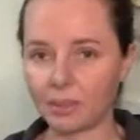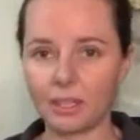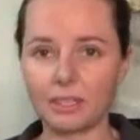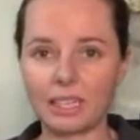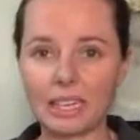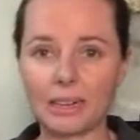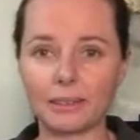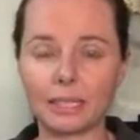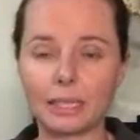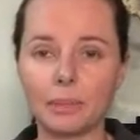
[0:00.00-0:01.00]
nail
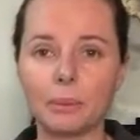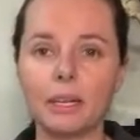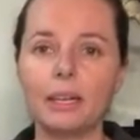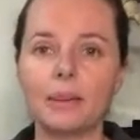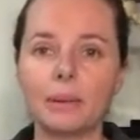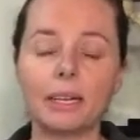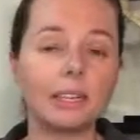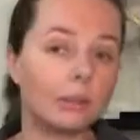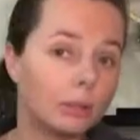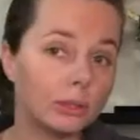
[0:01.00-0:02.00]
to clip, but
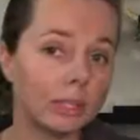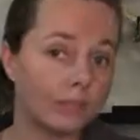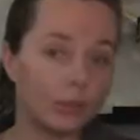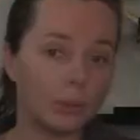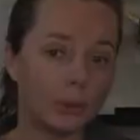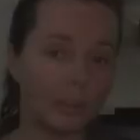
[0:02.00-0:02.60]
it'll sort of give you a good